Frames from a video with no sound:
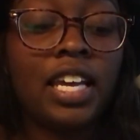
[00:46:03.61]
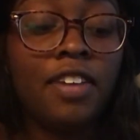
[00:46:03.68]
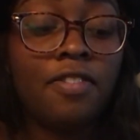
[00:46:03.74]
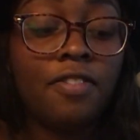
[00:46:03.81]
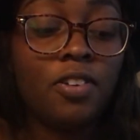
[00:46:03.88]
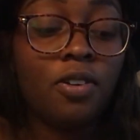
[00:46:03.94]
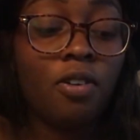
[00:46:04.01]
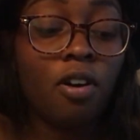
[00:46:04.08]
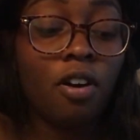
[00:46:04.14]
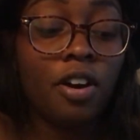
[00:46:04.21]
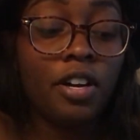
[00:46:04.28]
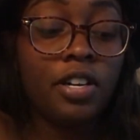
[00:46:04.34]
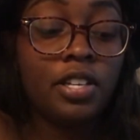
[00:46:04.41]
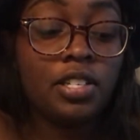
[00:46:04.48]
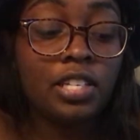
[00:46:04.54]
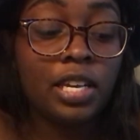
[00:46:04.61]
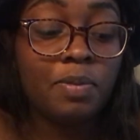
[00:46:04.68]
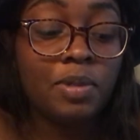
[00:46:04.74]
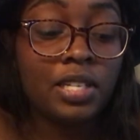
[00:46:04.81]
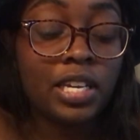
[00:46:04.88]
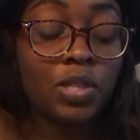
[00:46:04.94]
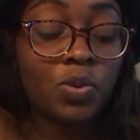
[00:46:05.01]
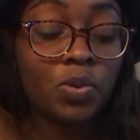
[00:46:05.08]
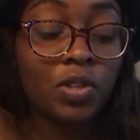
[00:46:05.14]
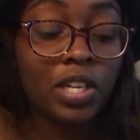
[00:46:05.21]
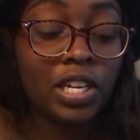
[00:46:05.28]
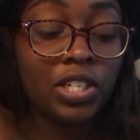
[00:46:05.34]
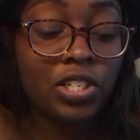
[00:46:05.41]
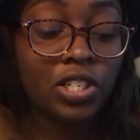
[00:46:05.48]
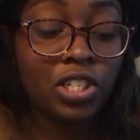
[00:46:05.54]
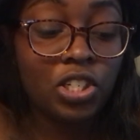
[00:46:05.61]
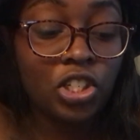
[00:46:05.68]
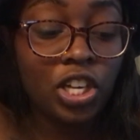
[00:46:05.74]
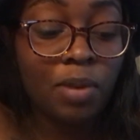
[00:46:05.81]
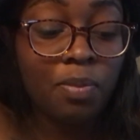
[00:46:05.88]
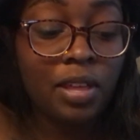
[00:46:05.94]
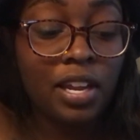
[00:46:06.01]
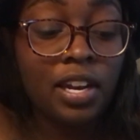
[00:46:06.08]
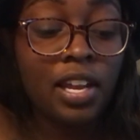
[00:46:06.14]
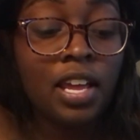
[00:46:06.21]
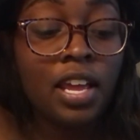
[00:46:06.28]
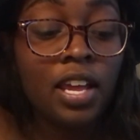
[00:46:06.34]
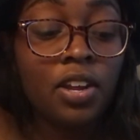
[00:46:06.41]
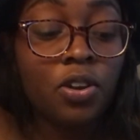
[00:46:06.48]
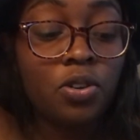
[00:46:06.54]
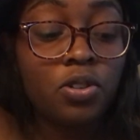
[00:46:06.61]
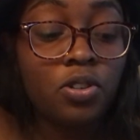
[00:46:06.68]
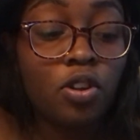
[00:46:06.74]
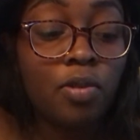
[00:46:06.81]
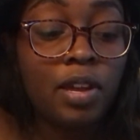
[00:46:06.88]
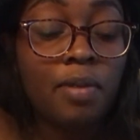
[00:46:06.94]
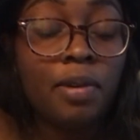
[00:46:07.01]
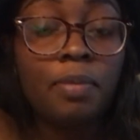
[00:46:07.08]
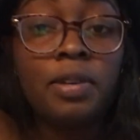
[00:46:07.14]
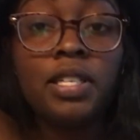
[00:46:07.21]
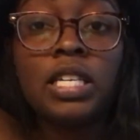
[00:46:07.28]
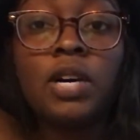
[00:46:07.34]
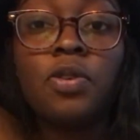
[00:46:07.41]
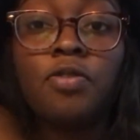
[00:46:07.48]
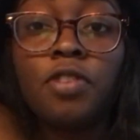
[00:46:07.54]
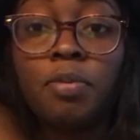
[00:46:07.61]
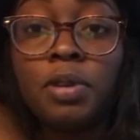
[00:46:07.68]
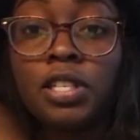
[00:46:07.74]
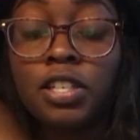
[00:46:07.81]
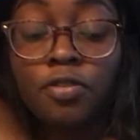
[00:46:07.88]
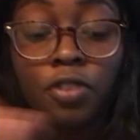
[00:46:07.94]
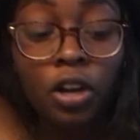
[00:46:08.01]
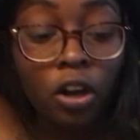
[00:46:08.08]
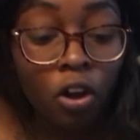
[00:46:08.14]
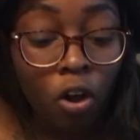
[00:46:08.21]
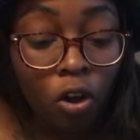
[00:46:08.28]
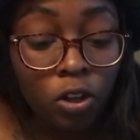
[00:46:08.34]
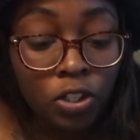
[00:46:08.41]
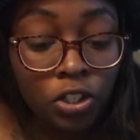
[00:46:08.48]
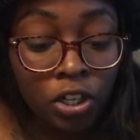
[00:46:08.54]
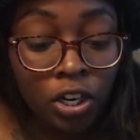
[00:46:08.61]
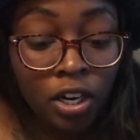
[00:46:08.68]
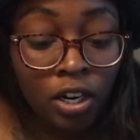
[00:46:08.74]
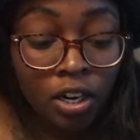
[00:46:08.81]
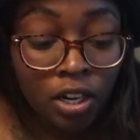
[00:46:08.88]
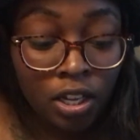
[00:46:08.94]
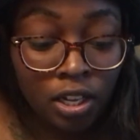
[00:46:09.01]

if you are in a same-sex relationship, then your soulmate may be someone from a different culture,